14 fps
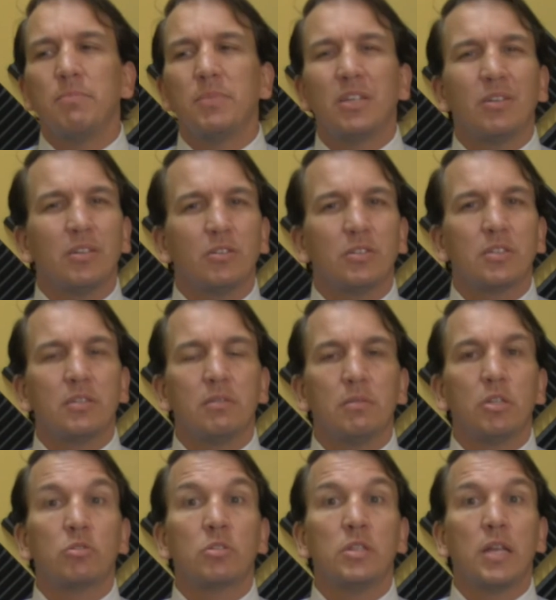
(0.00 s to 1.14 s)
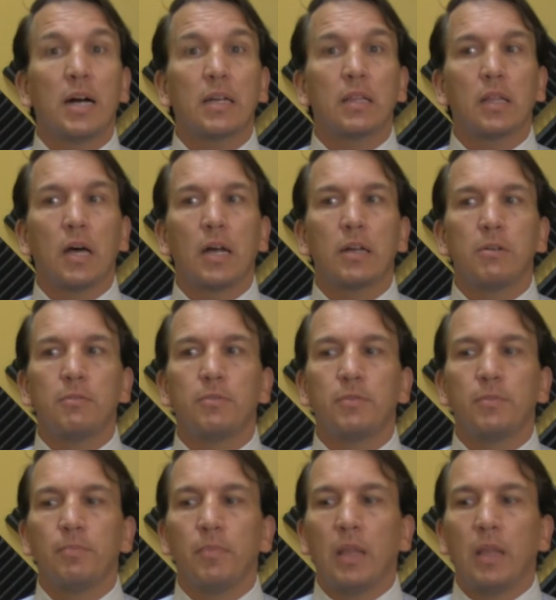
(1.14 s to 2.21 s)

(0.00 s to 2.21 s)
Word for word: there's not a lot of